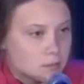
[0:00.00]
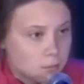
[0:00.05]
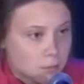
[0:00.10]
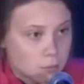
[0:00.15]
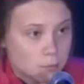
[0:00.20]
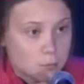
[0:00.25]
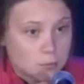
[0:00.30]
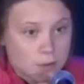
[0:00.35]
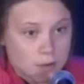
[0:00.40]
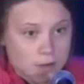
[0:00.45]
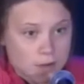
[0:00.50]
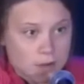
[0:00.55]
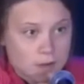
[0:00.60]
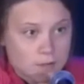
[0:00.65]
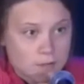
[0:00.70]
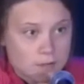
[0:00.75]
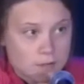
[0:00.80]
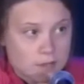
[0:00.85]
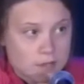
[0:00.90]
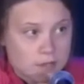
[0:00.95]
what
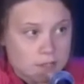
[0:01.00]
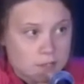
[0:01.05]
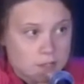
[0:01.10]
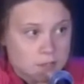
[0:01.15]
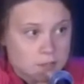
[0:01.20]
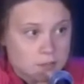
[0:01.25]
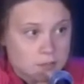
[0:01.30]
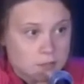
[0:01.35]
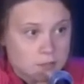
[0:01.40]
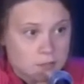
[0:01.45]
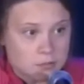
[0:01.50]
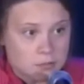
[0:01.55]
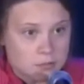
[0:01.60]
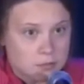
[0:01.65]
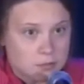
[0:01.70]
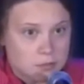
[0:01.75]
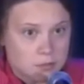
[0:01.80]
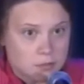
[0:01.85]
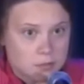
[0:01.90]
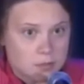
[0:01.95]
I is to
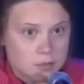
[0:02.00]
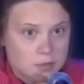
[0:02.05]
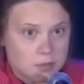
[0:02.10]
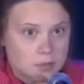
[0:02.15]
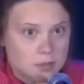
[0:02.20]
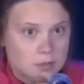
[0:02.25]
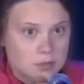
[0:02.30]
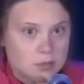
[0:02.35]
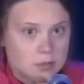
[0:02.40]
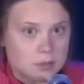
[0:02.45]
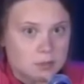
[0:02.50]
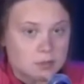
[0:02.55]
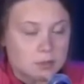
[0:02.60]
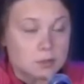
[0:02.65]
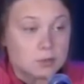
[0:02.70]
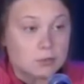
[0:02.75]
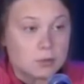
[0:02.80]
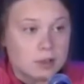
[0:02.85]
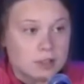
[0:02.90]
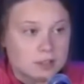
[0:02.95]

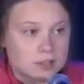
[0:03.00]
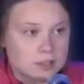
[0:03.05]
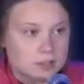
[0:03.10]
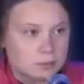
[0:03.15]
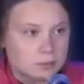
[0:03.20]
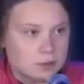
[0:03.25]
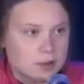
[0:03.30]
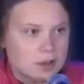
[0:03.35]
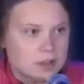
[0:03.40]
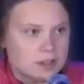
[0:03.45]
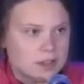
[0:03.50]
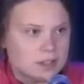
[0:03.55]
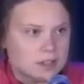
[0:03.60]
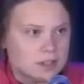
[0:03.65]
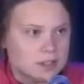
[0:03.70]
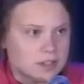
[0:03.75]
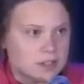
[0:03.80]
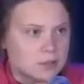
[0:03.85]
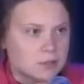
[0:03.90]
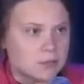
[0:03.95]
to raise
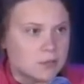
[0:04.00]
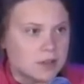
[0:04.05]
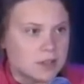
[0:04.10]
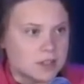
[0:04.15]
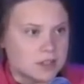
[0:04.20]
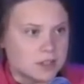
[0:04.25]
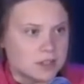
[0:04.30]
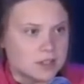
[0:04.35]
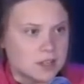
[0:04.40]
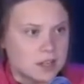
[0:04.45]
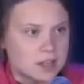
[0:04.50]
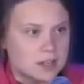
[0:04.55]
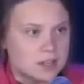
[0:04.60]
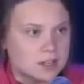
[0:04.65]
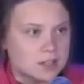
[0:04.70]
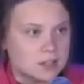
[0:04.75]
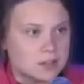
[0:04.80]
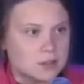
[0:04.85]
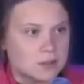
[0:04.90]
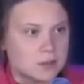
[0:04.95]
awareness and to raise
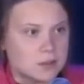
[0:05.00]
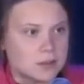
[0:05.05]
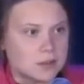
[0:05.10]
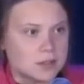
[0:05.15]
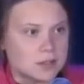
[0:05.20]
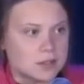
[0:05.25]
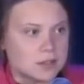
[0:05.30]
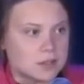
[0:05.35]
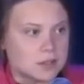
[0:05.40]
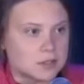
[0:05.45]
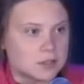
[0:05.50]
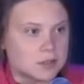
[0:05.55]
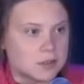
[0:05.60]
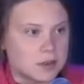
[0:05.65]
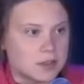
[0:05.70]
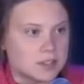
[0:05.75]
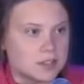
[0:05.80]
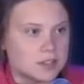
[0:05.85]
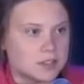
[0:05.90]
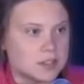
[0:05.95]
attention on this
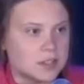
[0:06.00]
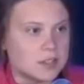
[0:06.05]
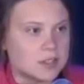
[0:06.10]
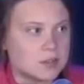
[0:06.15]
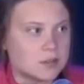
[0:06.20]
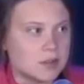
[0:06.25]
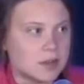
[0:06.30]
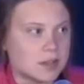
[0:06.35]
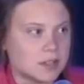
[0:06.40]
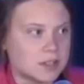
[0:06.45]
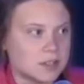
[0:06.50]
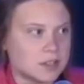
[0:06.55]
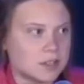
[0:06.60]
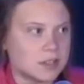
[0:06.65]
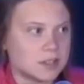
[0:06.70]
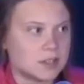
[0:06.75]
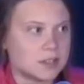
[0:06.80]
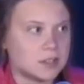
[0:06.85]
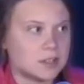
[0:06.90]
crisis and to actually